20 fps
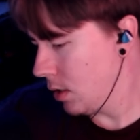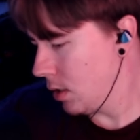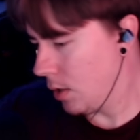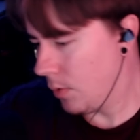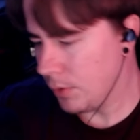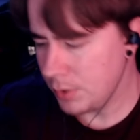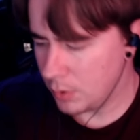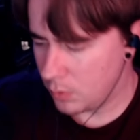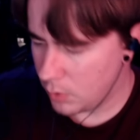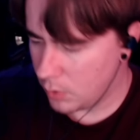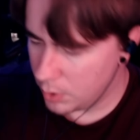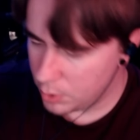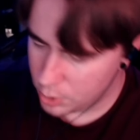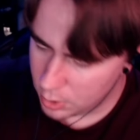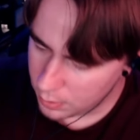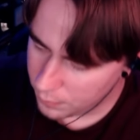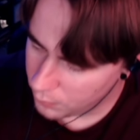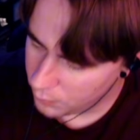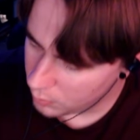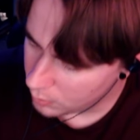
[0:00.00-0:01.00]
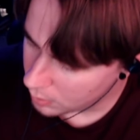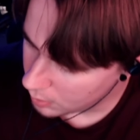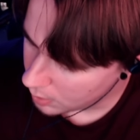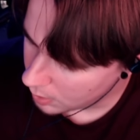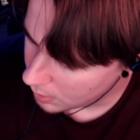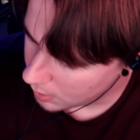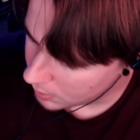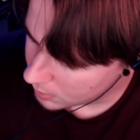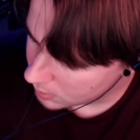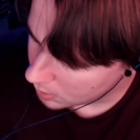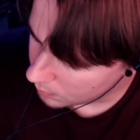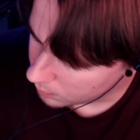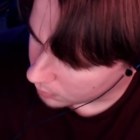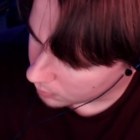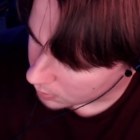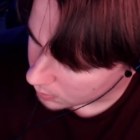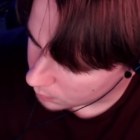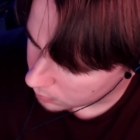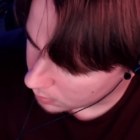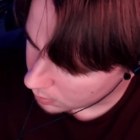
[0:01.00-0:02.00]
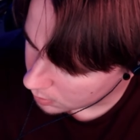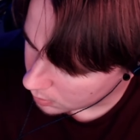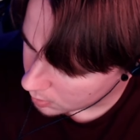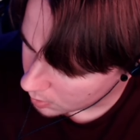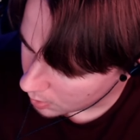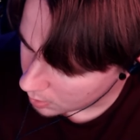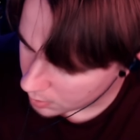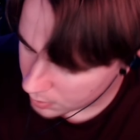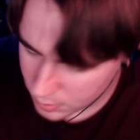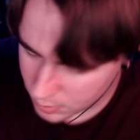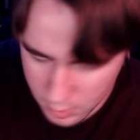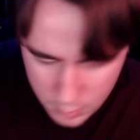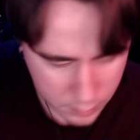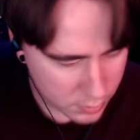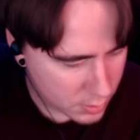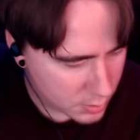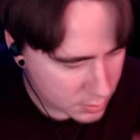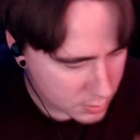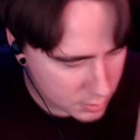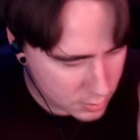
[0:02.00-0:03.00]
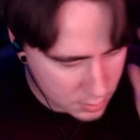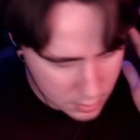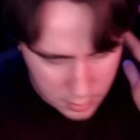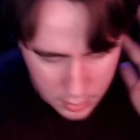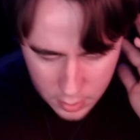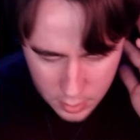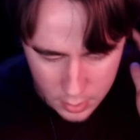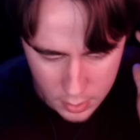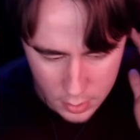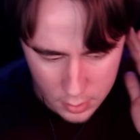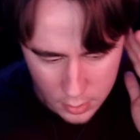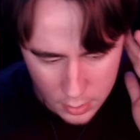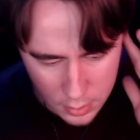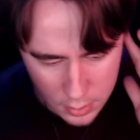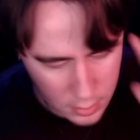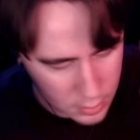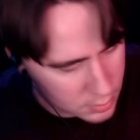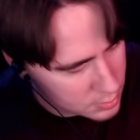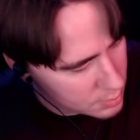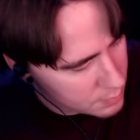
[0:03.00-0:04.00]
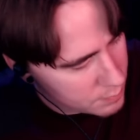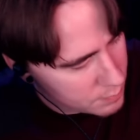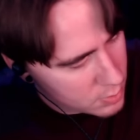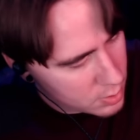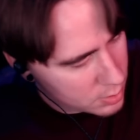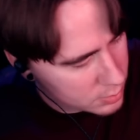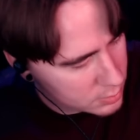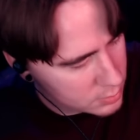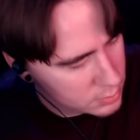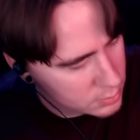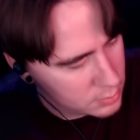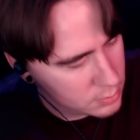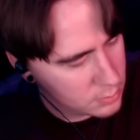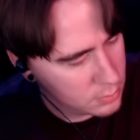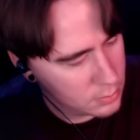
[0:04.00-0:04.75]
Wasn't quite sure if you could get a C++ and a C+ in the same box.